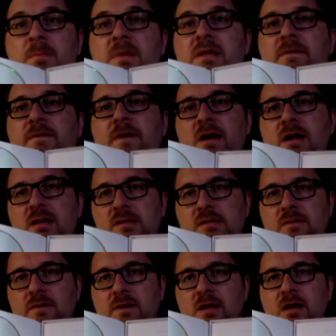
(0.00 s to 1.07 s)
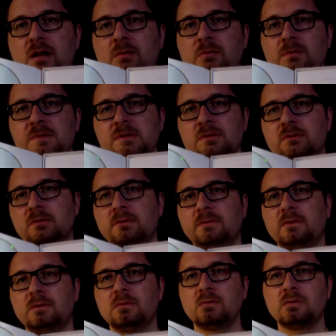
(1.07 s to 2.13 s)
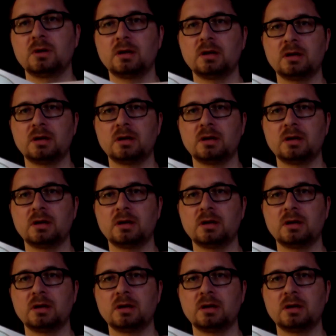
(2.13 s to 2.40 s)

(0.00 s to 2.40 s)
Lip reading: MIDI files of the album. So if you